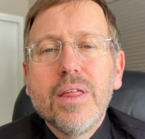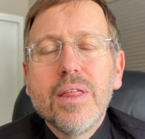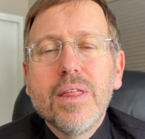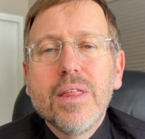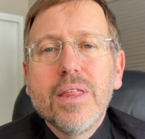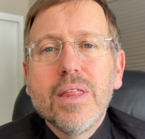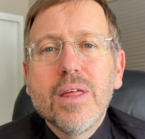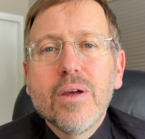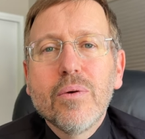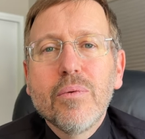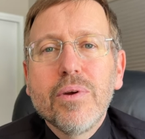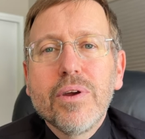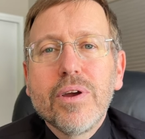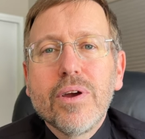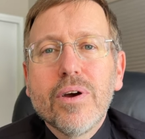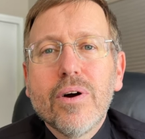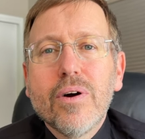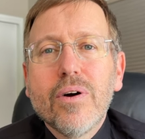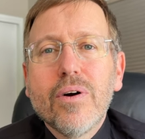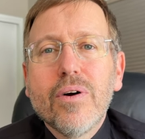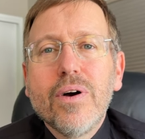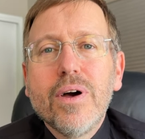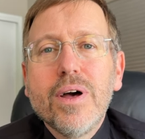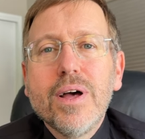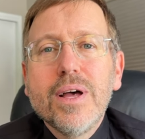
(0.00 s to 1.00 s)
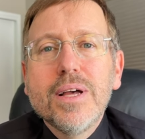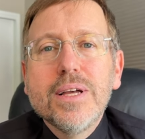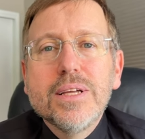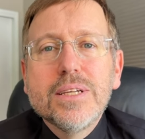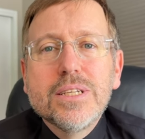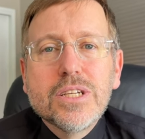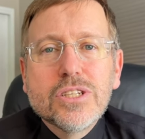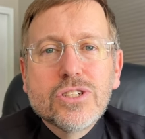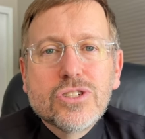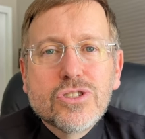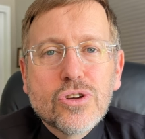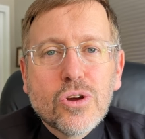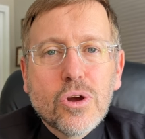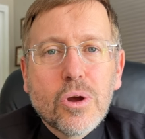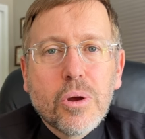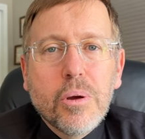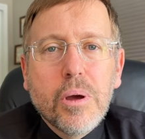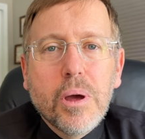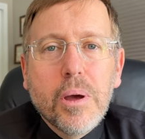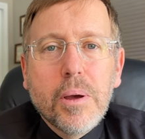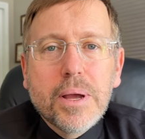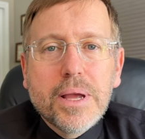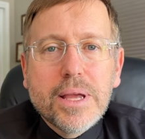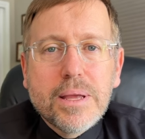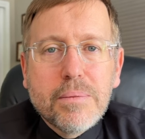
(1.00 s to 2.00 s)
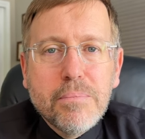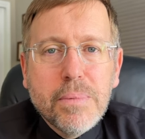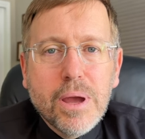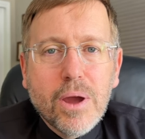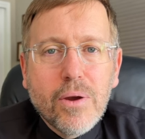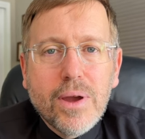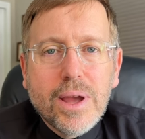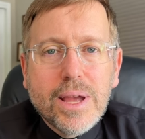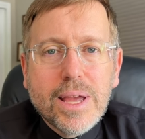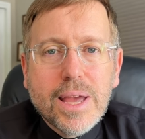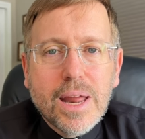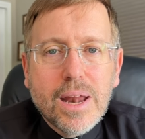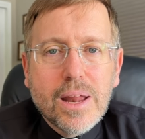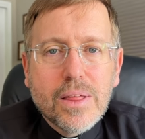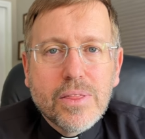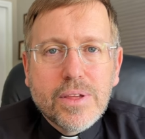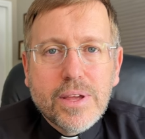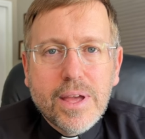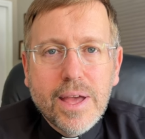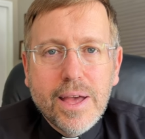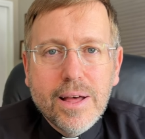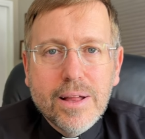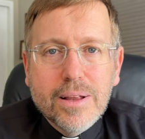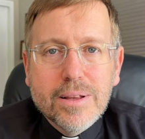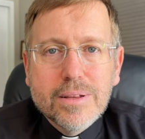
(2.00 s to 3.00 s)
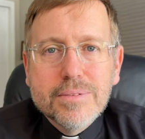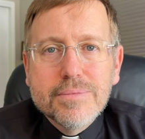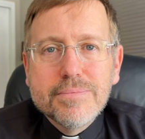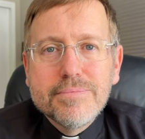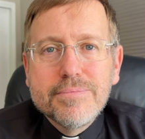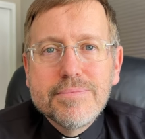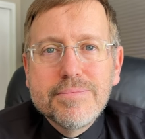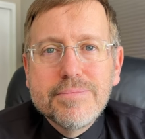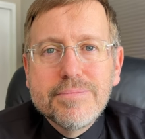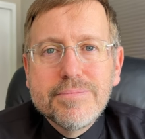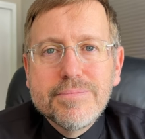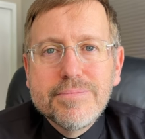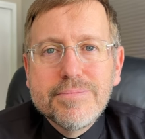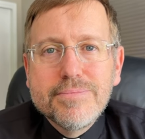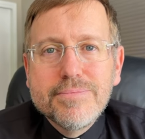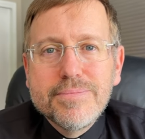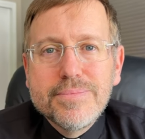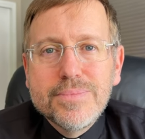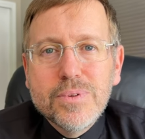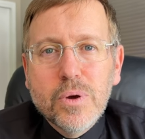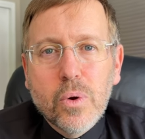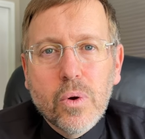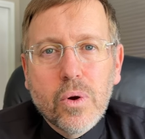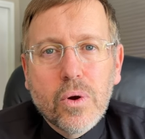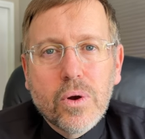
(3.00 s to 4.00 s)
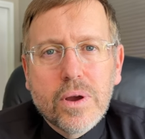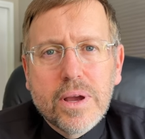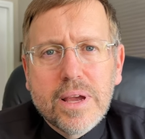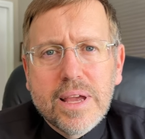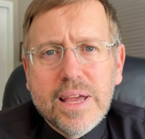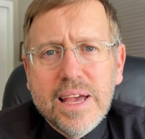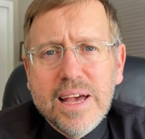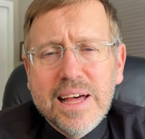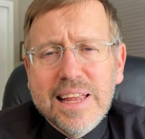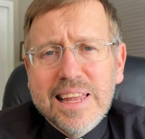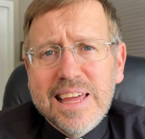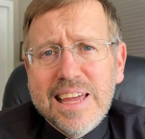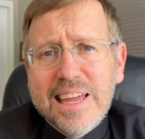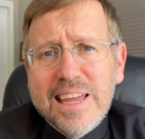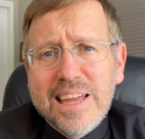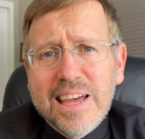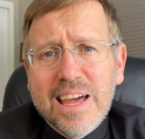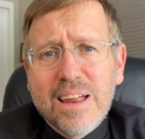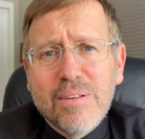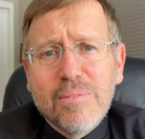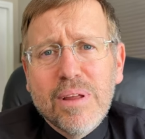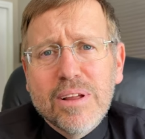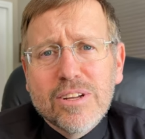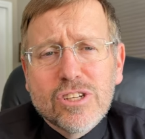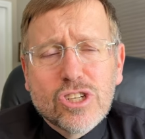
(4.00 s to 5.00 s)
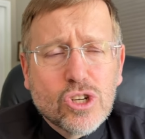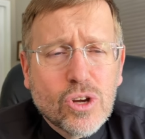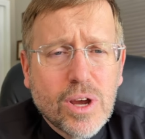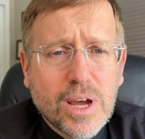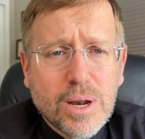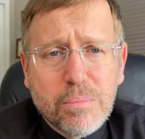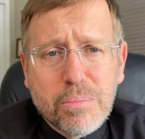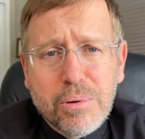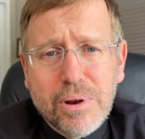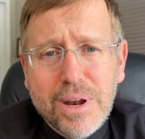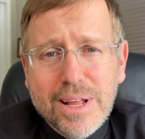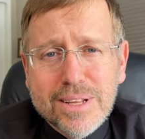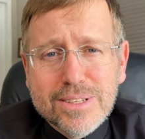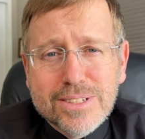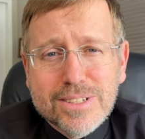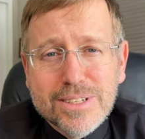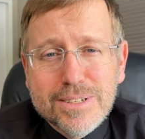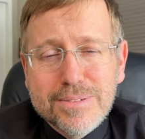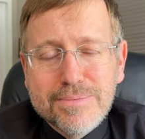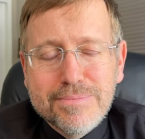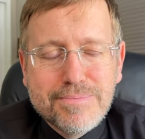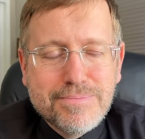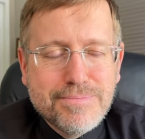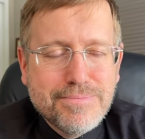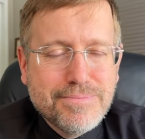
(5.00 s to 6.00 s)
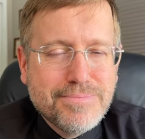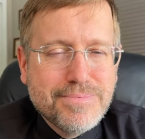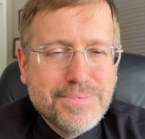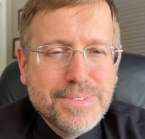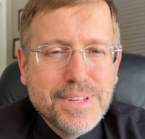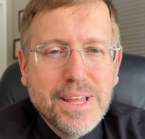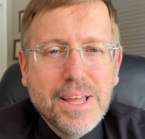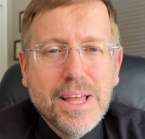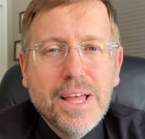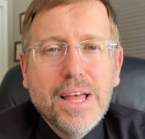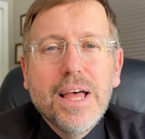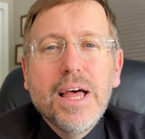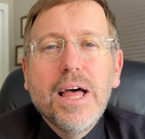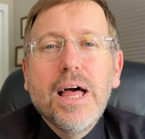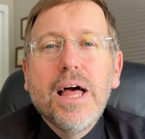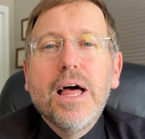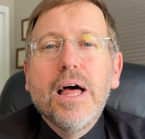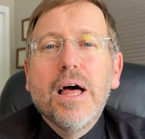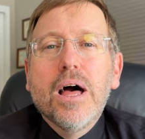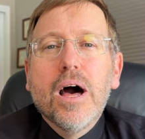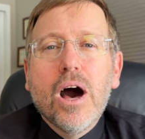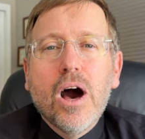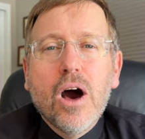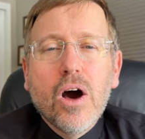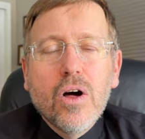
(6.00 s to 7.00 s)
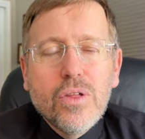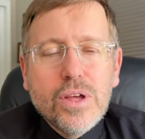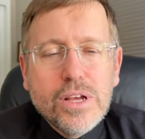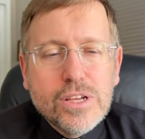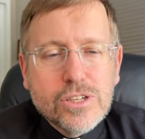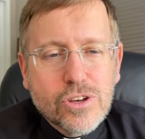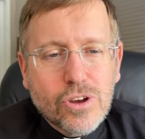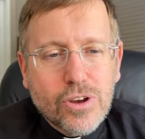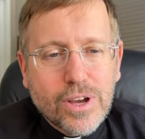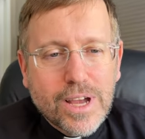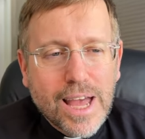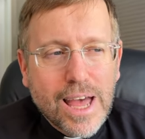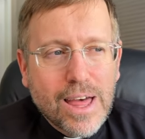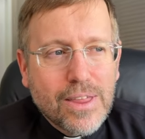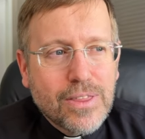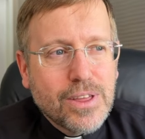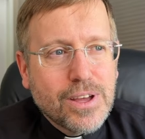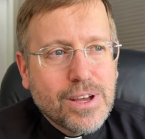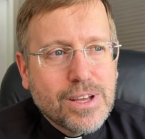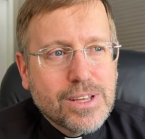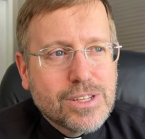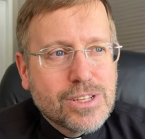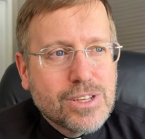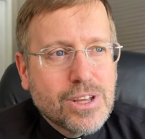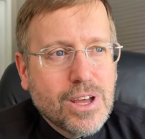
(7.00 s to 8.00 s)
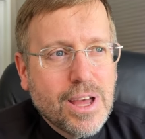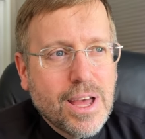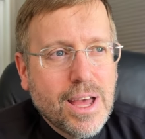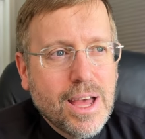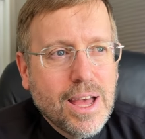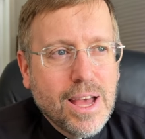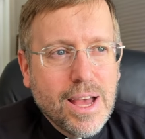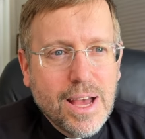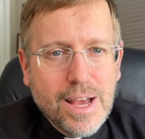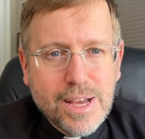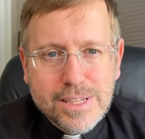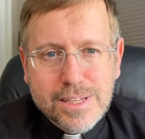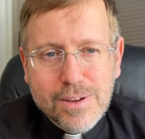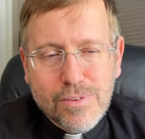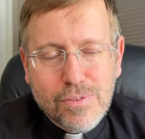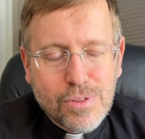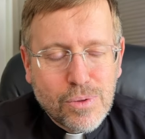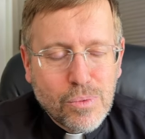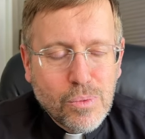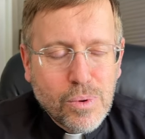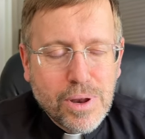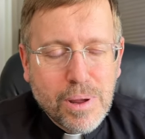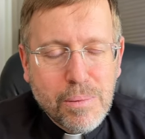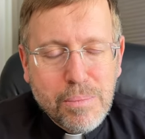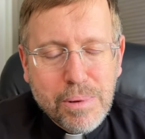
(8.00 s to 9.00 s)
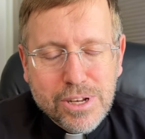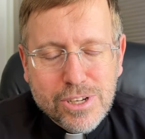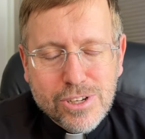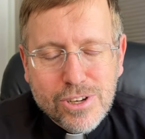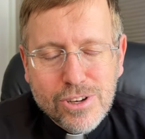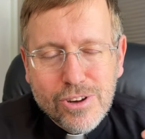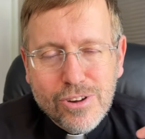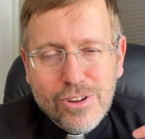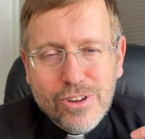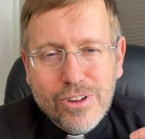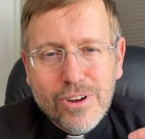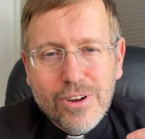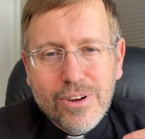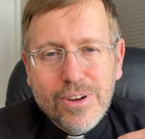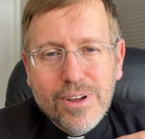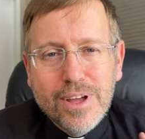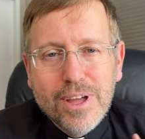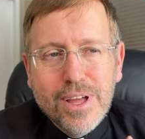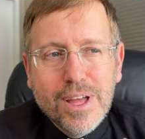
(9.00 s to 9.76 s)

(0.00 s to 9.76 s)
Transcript: There we go. Sister Mary Kenneth Kell, or Kelly. I'm not sure how to pronounce it. All these are Catholics, except for the one I mentioned earlier.